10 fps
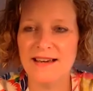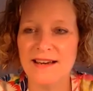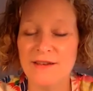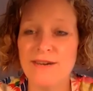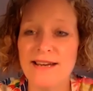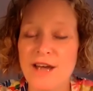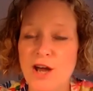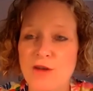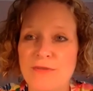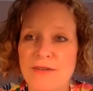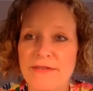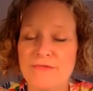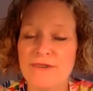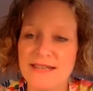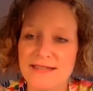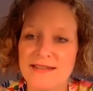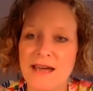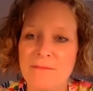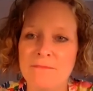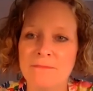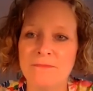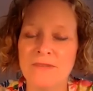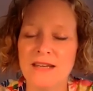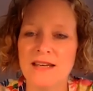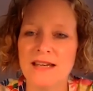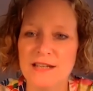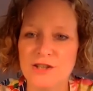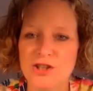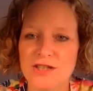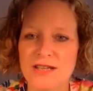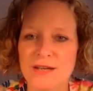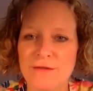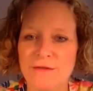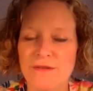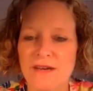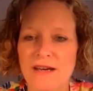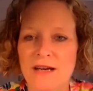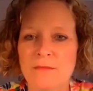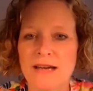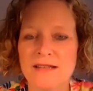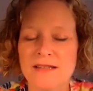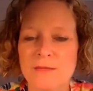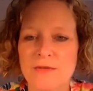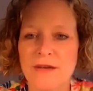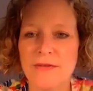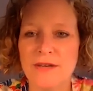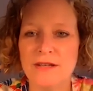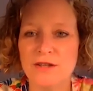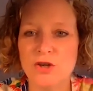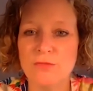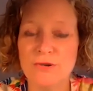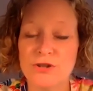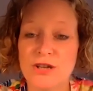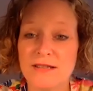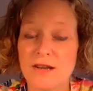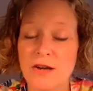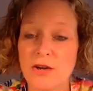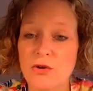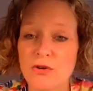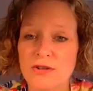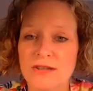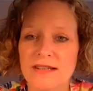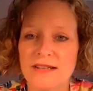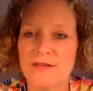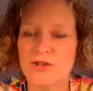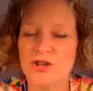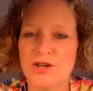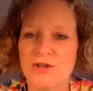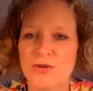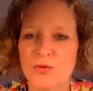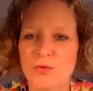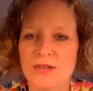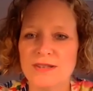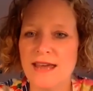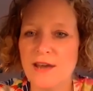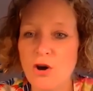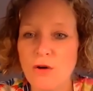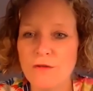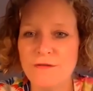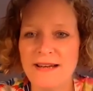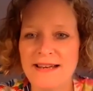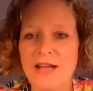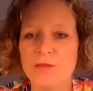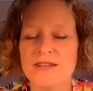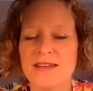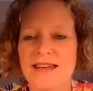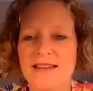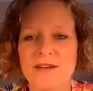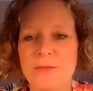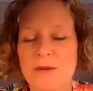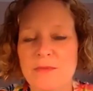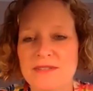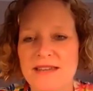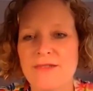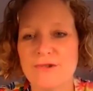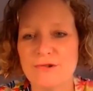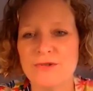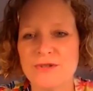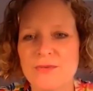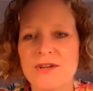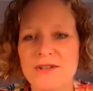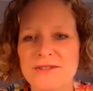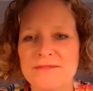I really hope that the ReSTEM initiative um, and some of the other new projects going on at the journal will take off and help to connect young people together across the world.